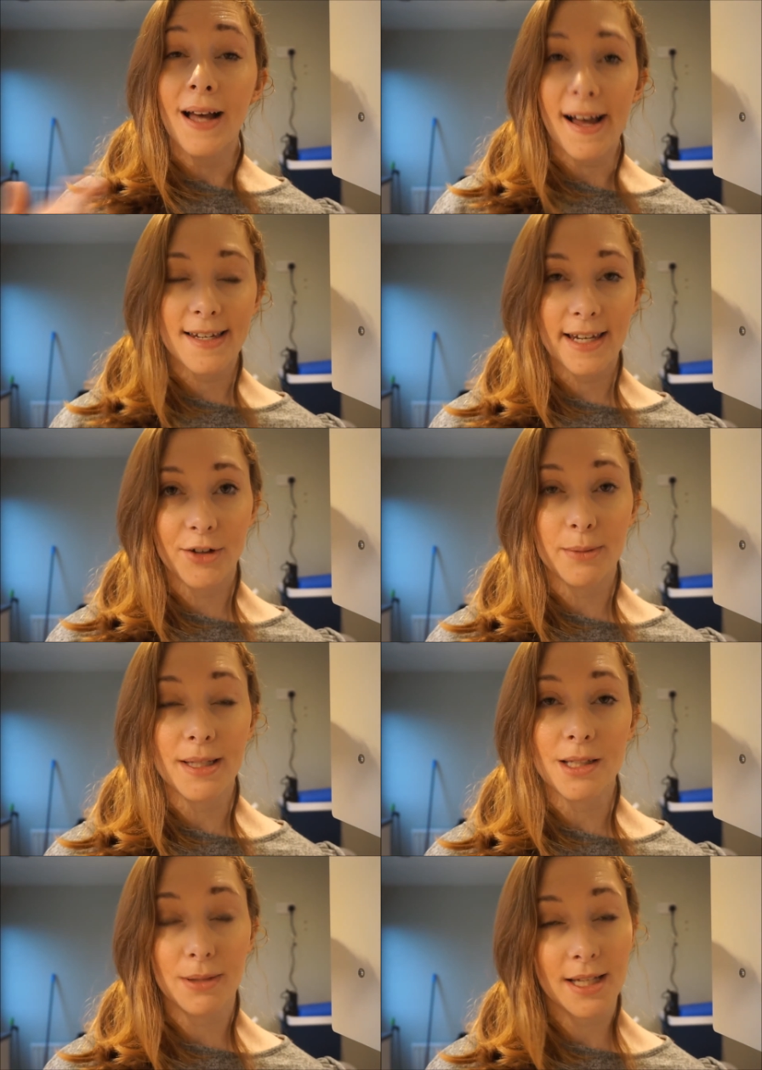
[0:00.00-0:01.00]
Anterior
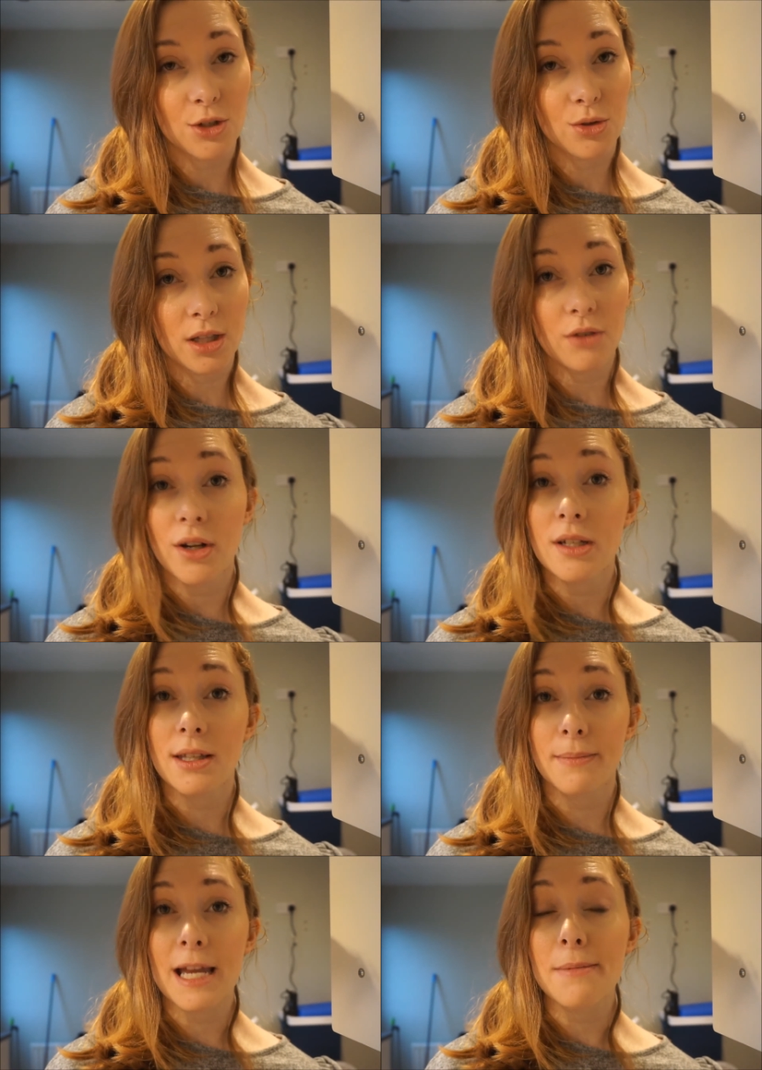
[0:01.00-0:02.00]
means the placenta is at the front of
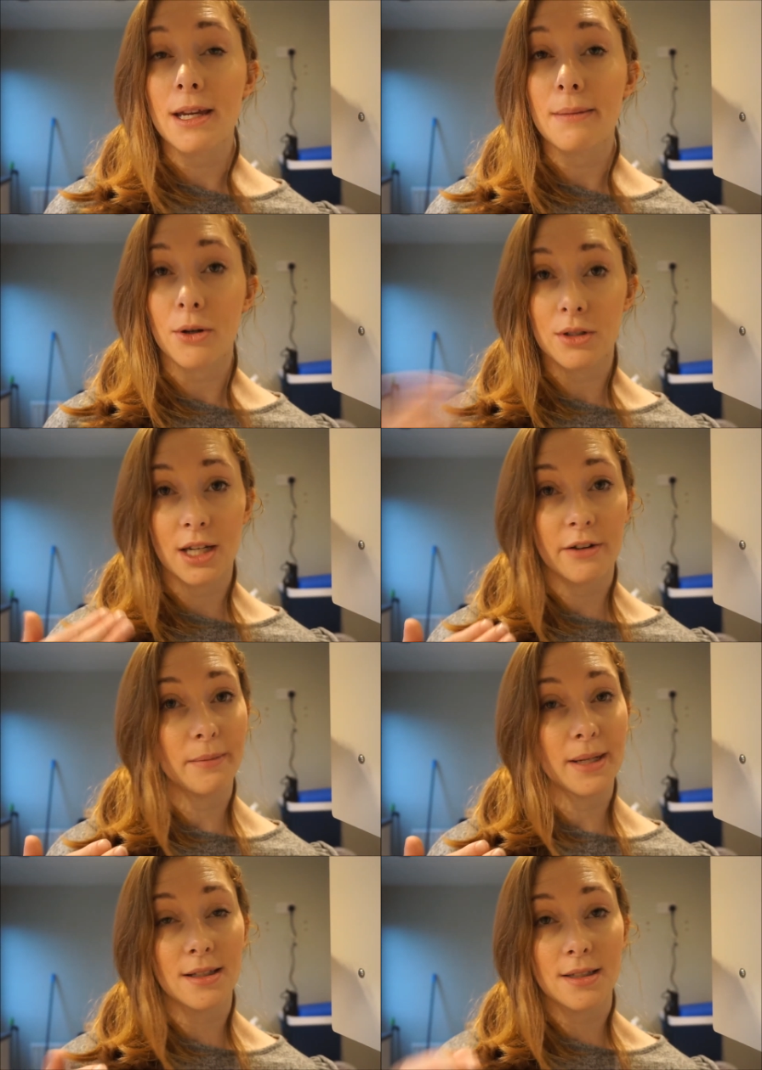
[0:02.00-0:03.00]
the baby, posterior
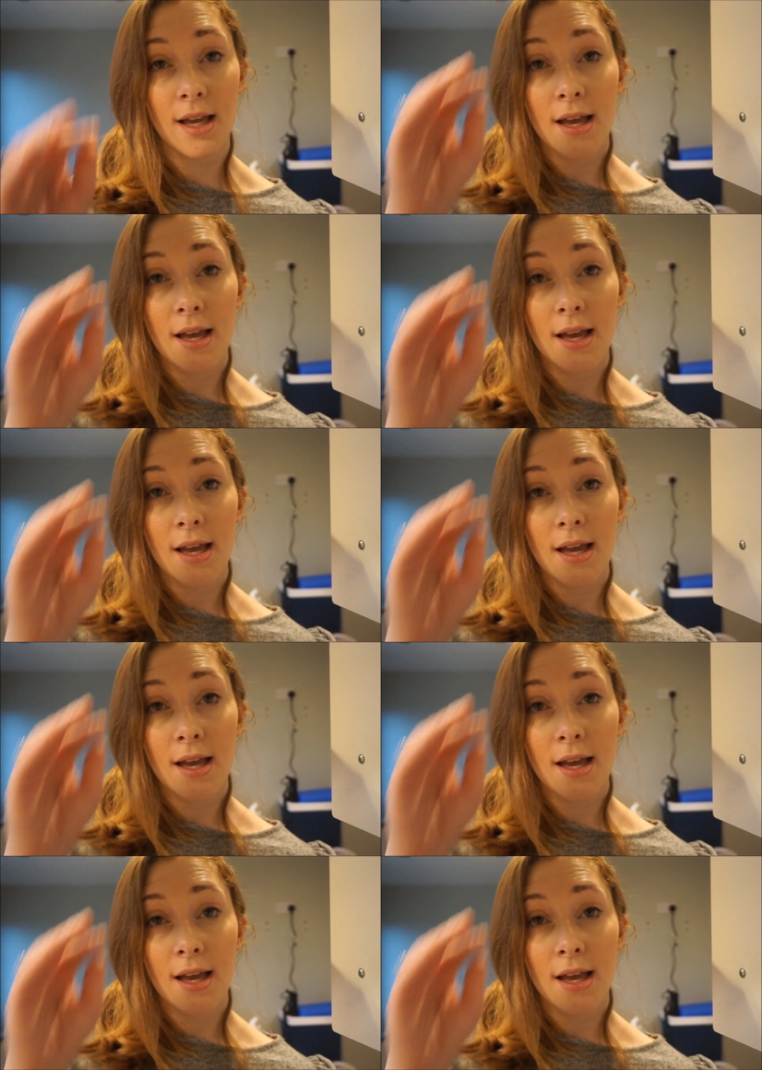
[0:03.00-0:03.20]
means